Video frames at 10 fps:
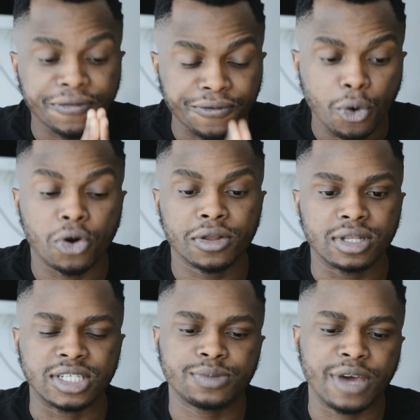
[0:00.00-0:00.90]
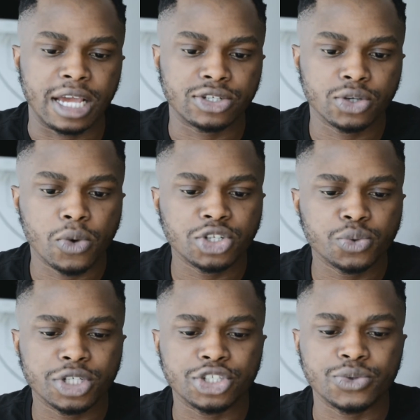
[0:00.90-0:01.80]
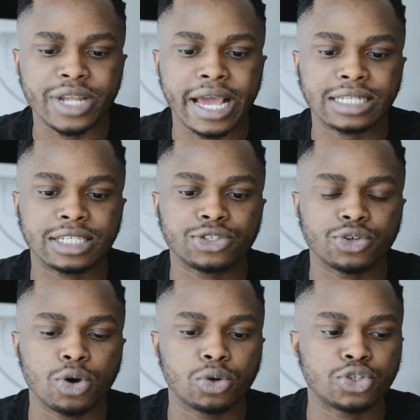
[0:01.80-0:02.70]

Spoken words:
for this page. So what you want to do next is to go